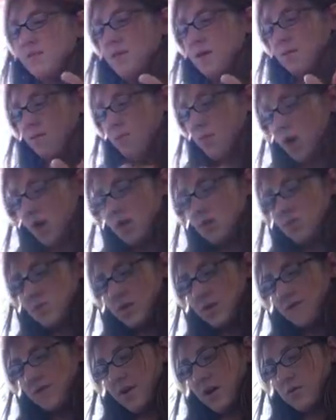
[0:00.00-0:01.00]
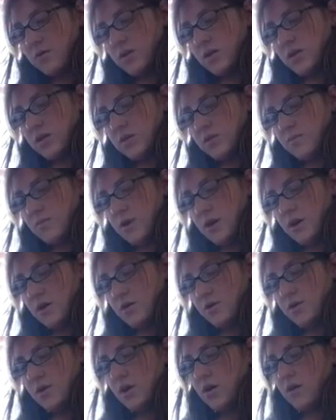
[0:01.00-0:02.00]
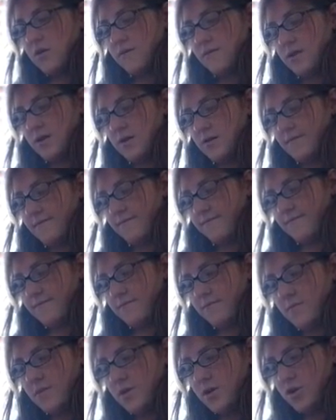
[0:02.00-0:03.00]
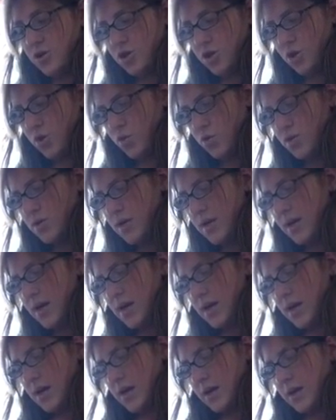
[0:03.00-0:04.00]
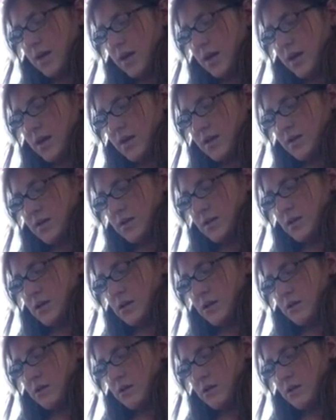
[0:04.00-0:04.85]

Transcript: and my mom, we found these pairs of shoes, and